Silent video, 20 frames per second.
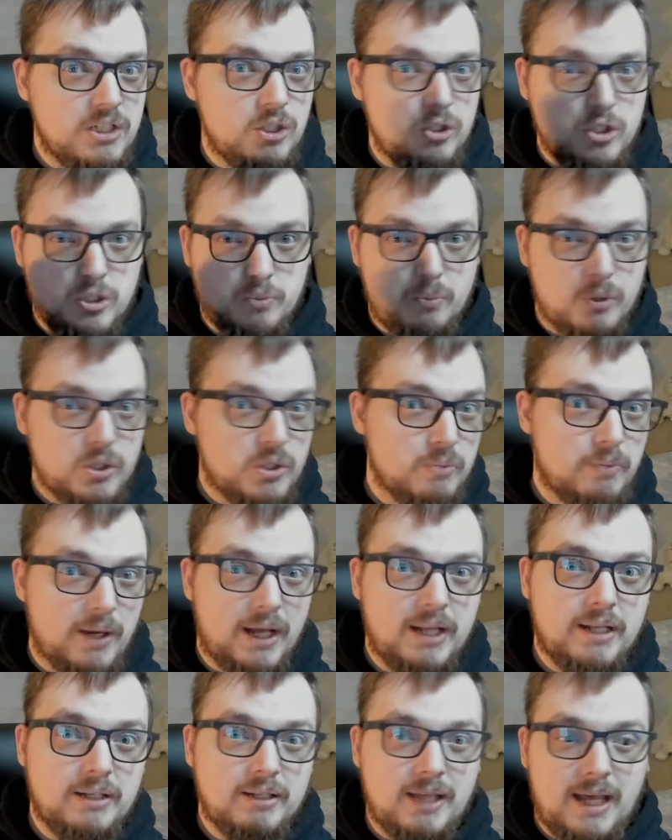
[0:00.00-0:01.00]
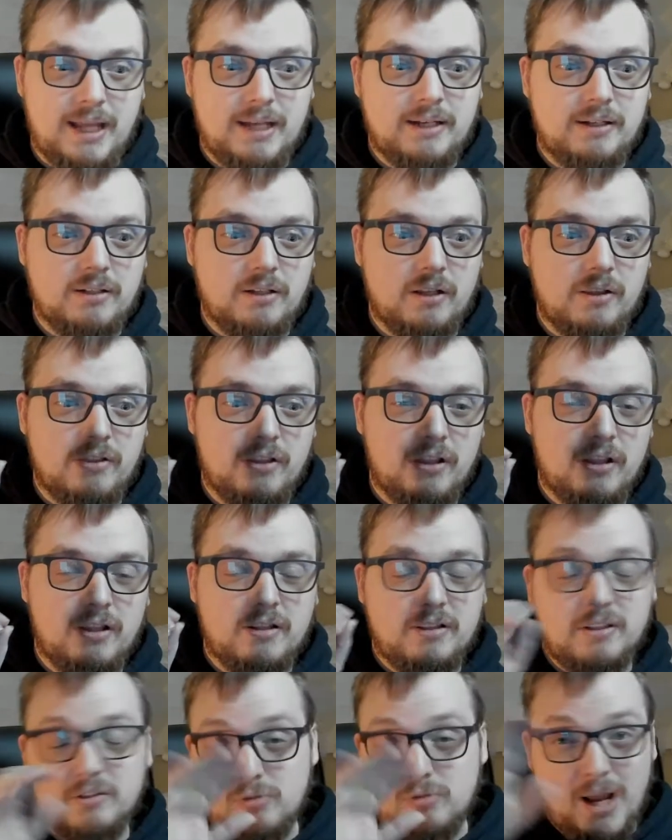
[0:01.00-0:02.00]
You just push a button and the
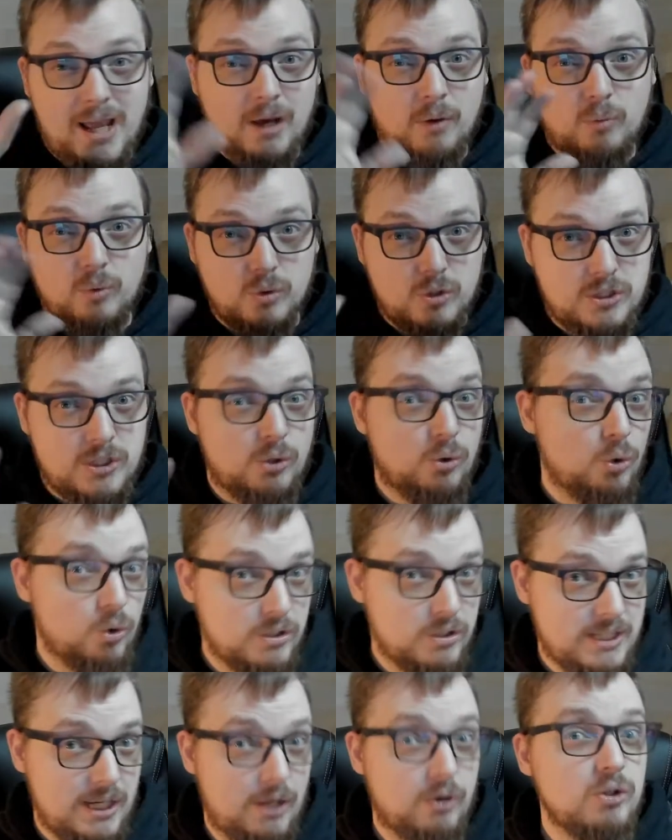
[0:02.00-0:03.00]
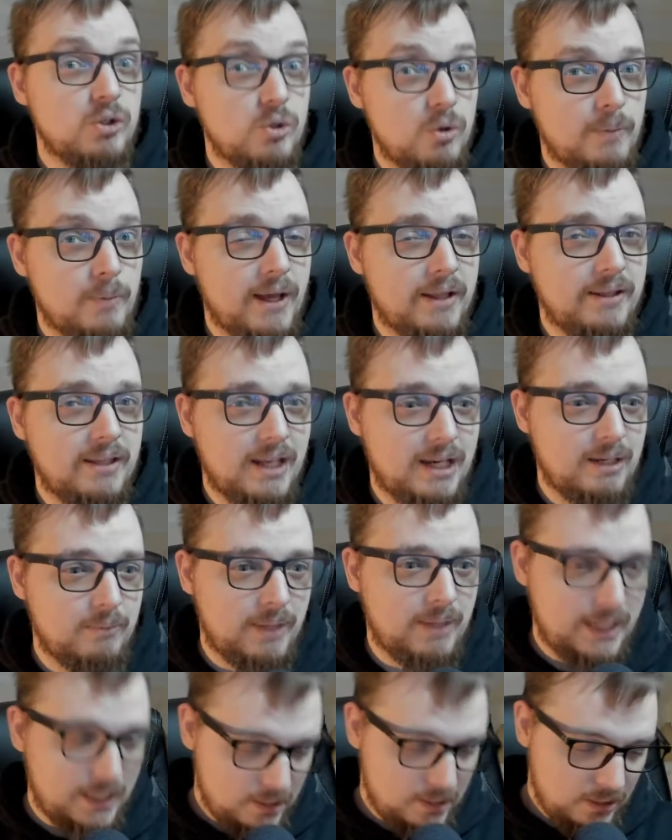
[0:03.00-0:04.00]
narrator will tell you about the
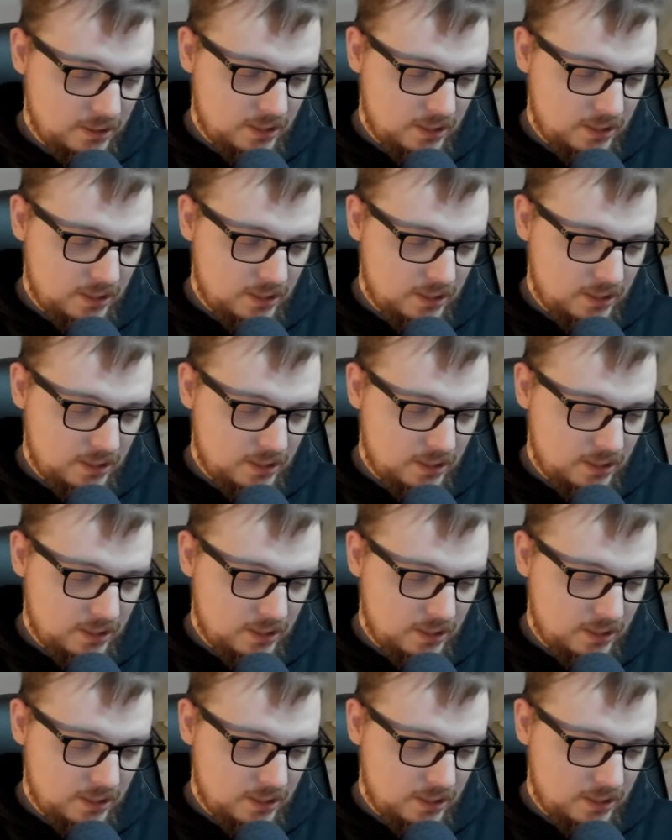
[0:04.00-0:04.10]
enemy.